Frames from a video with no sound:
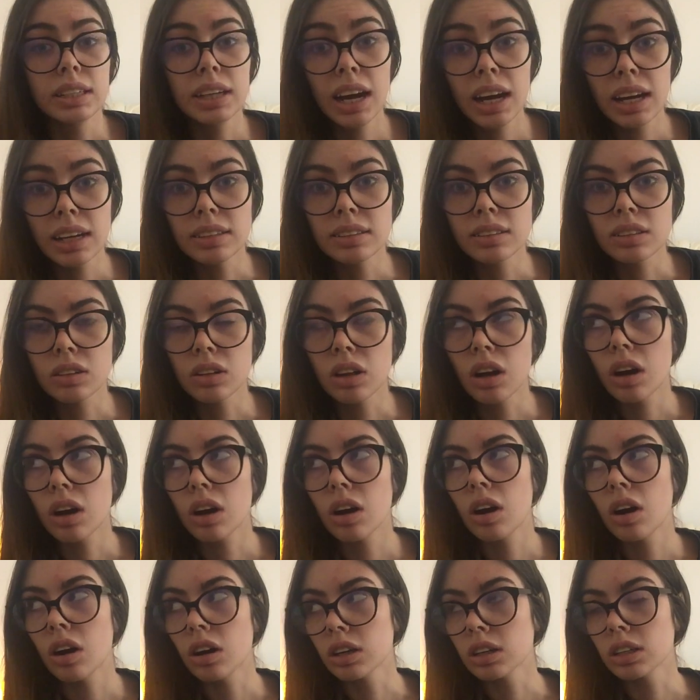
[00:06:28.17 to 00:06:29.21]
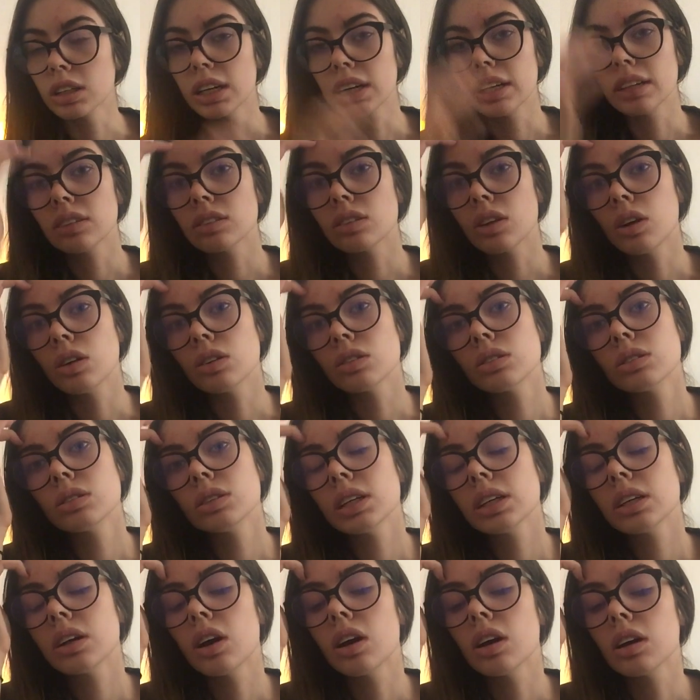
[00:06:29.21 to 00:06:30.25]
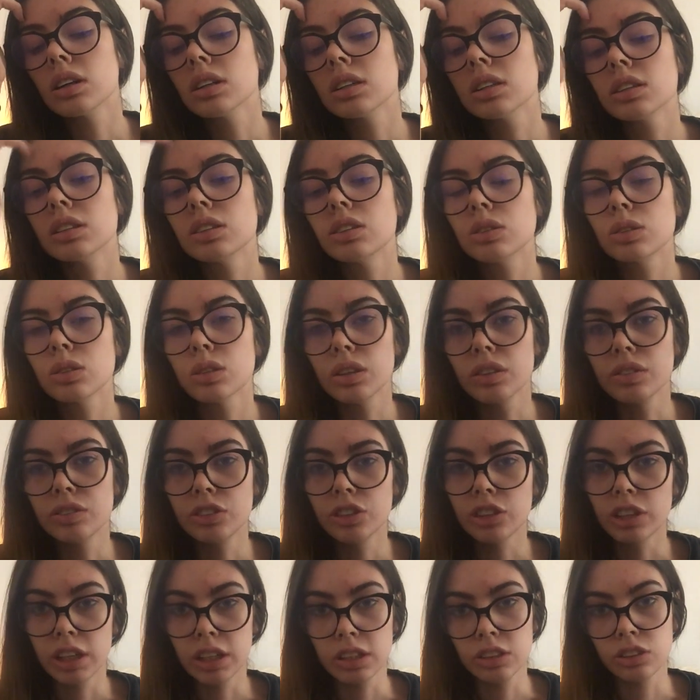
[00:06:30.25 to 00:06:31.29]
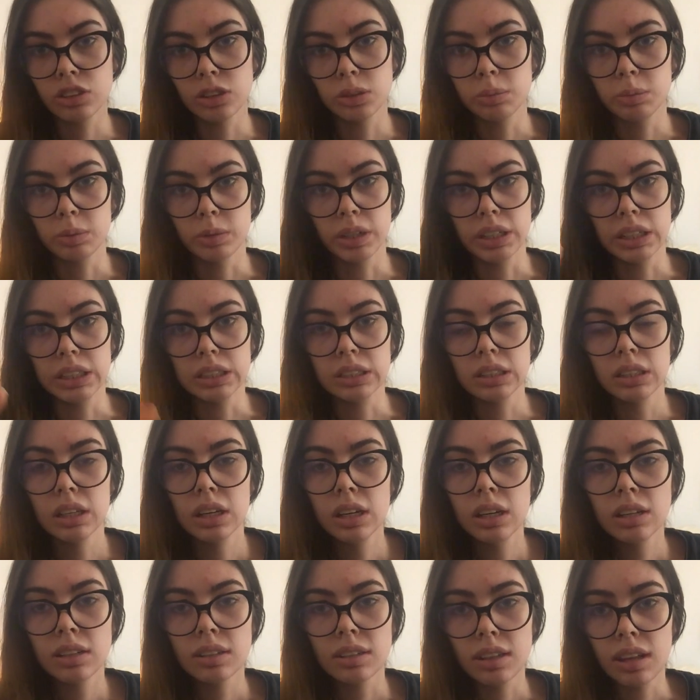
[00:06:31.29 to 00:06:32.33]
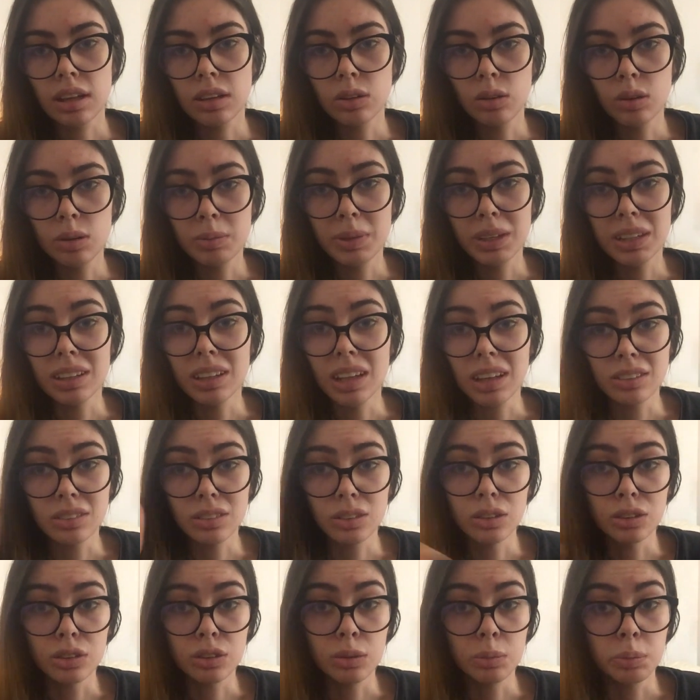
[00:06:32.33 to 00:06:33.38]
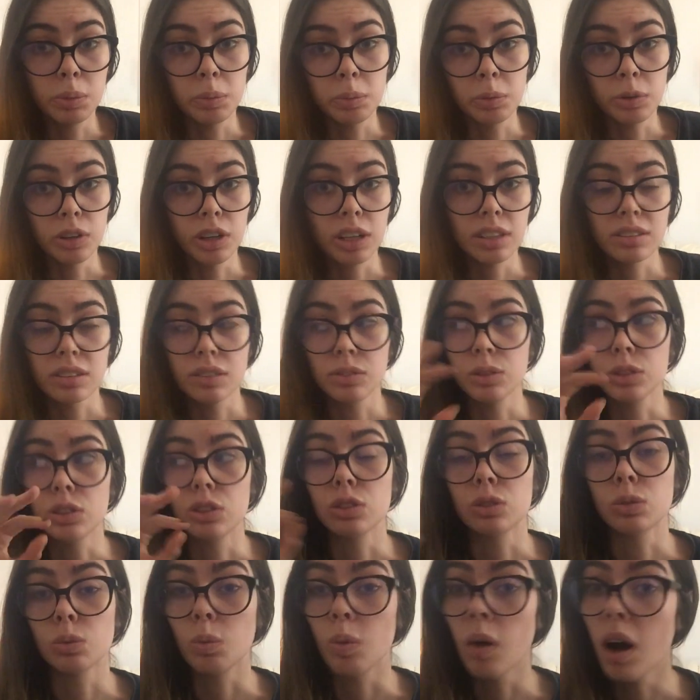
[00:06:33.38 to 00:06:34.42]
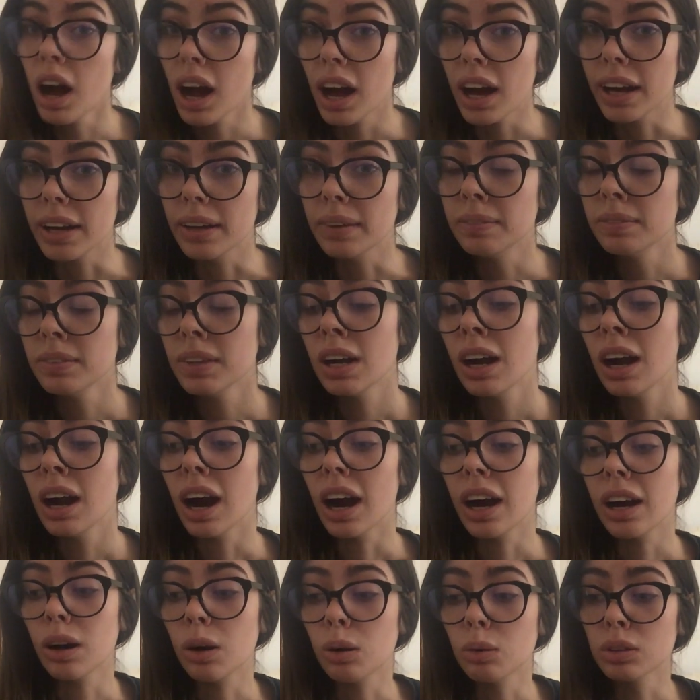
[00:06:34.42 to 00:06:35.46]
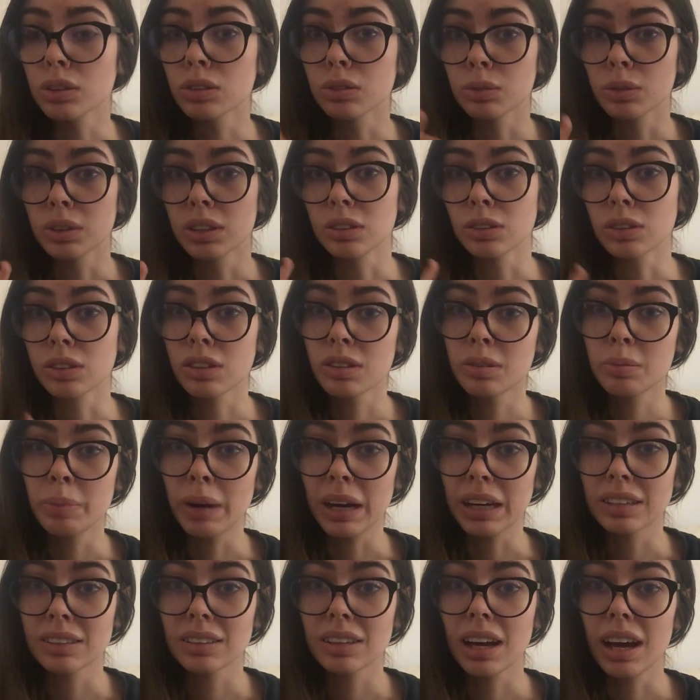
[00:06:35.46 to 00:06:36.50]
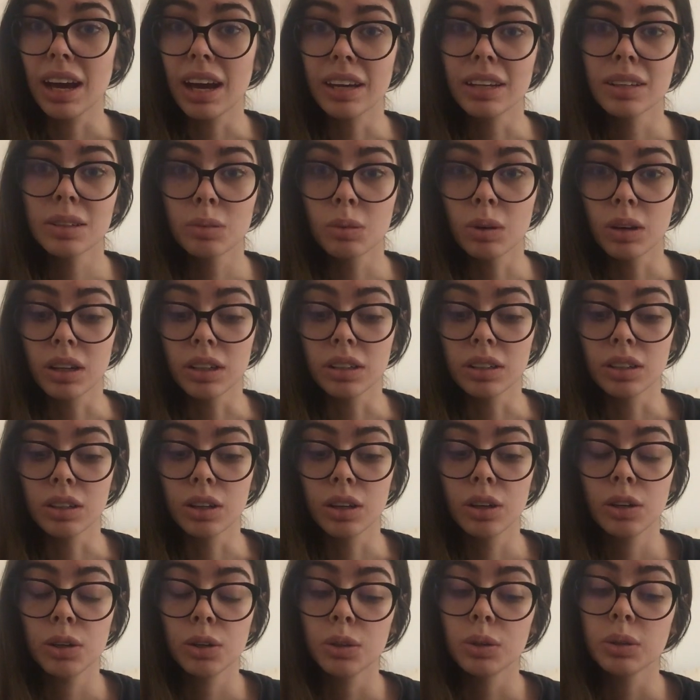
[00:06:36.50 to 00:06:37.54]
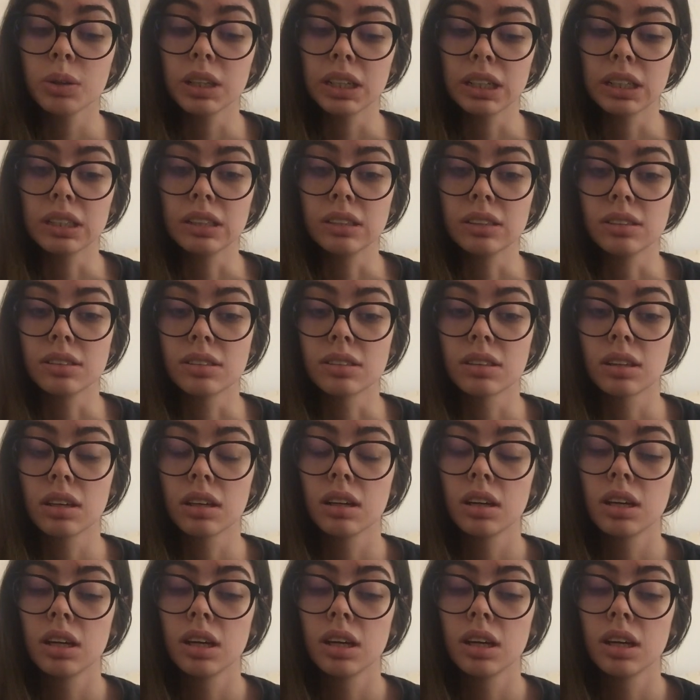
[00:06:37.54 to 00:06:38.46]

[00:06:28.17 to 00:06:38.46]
yeah, it's a lot harder. And it's also like harder to sort of change your brain to that norm unless you're super progressive, which is why I always really respect anyone who is